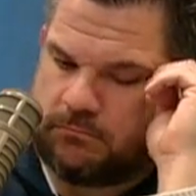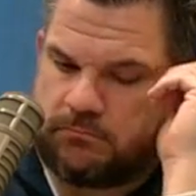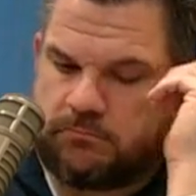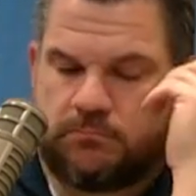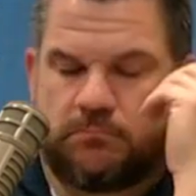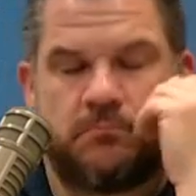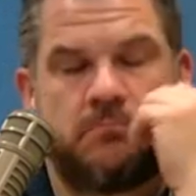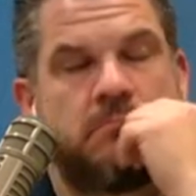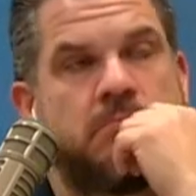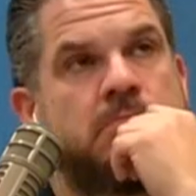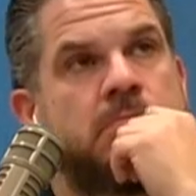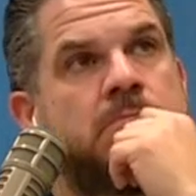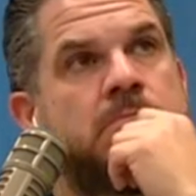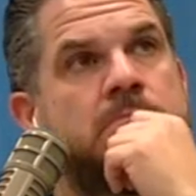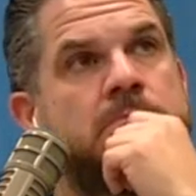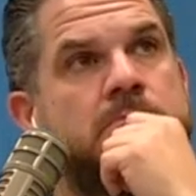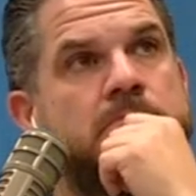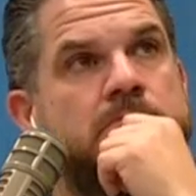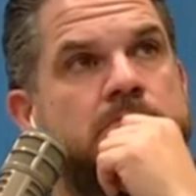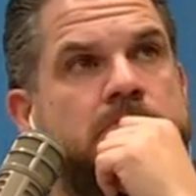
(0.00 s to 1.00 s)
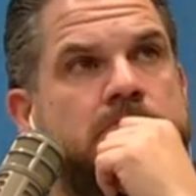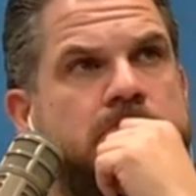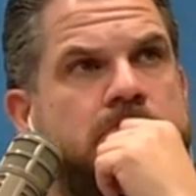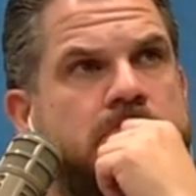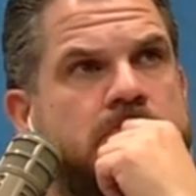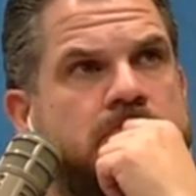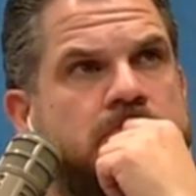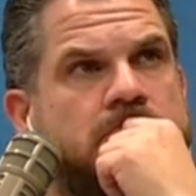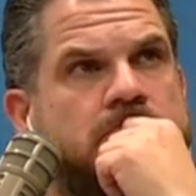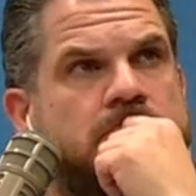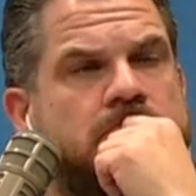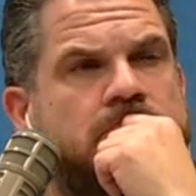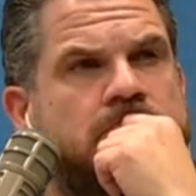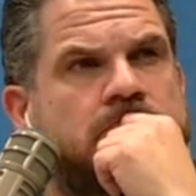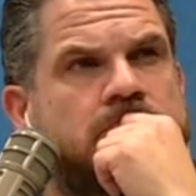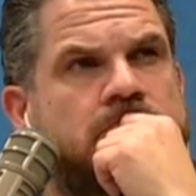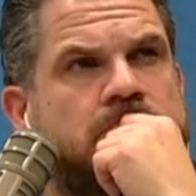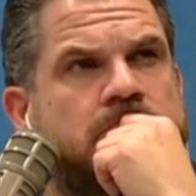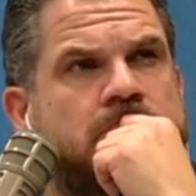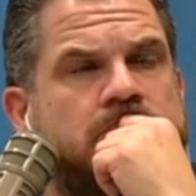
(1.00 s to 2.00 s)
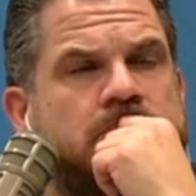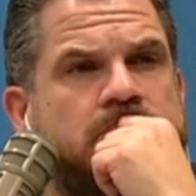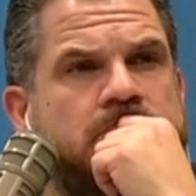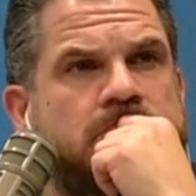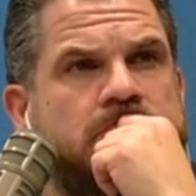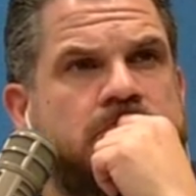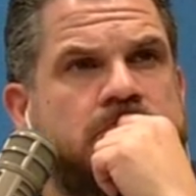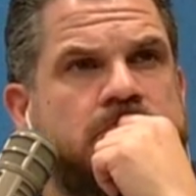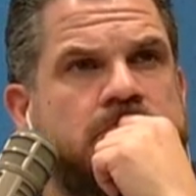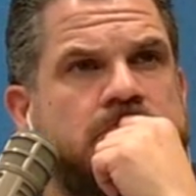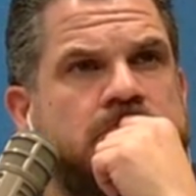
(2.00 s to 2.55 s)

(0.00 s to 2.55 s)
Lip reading: [no speech]